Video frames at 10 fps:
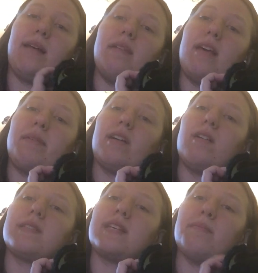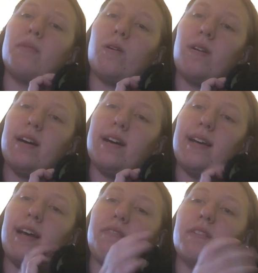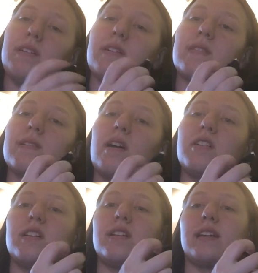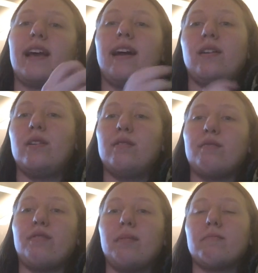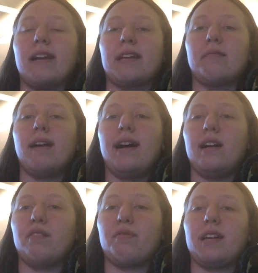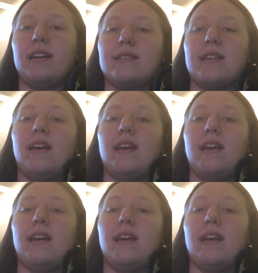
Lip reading: naming her Tamora after Sergeant Calhoun from Wreck-It Ralph, because